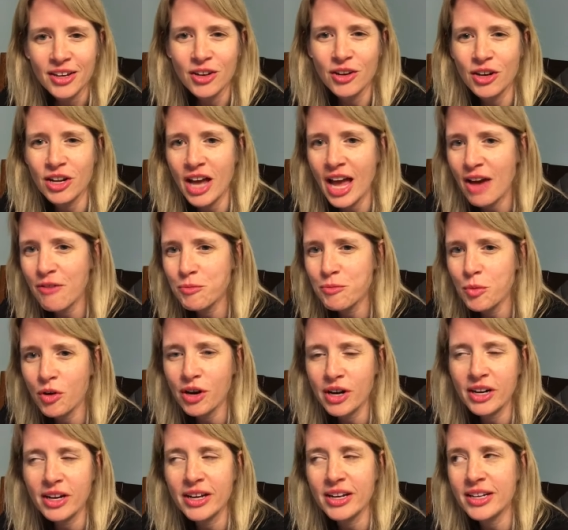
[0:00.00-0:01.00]
You're going to have
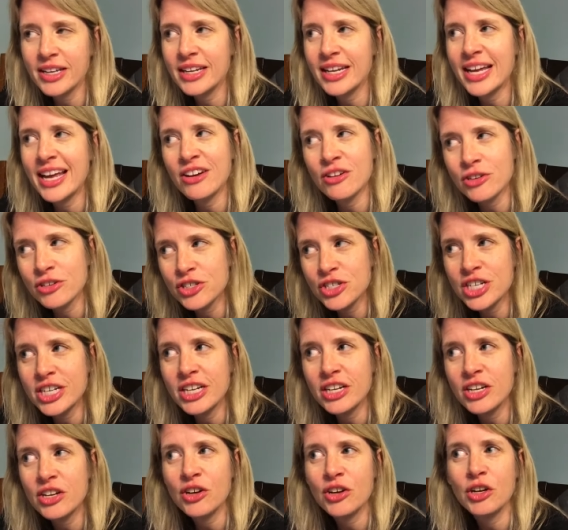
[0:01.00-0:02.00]
more energy,
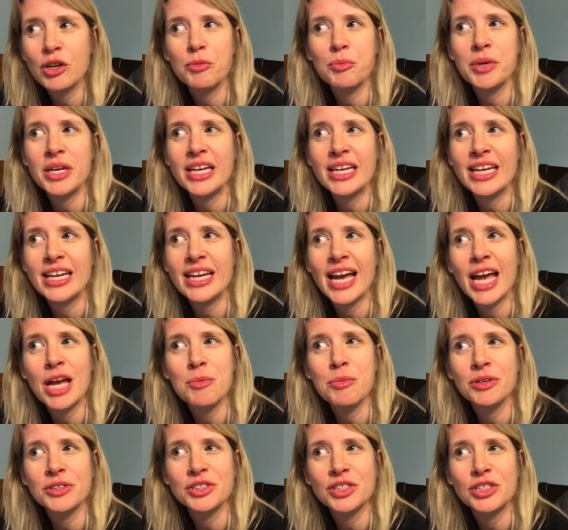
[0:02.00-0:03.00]
you're going to be
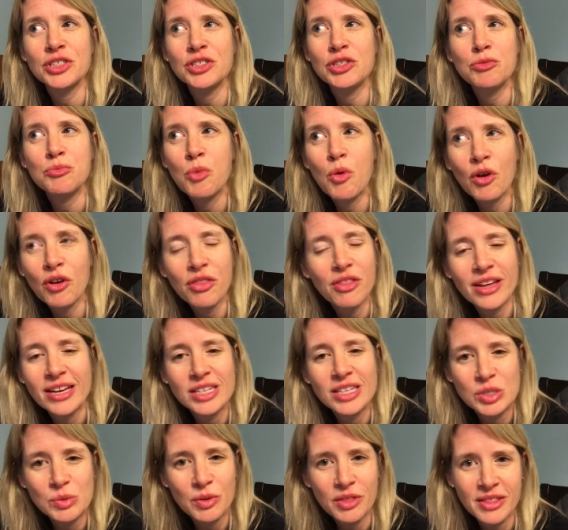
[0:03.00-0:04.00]
able to do more
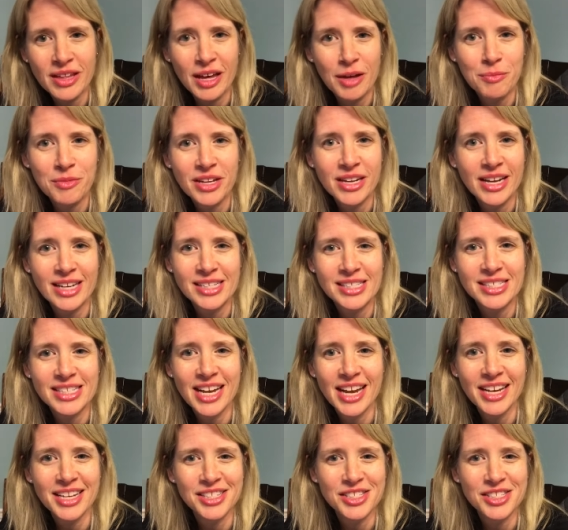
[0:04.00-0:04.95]
things with them the next day.